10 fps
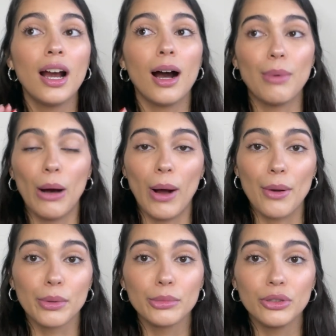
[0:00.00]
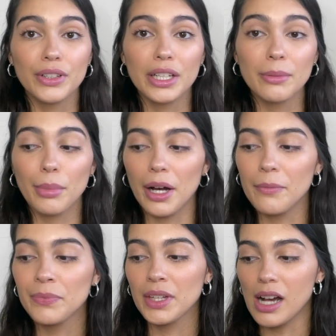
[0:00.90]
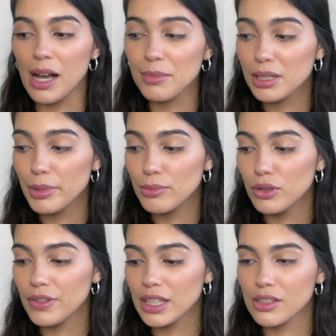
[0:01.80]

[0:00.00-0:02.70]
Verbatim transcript: about why we're moving, but I'm gonna be moving.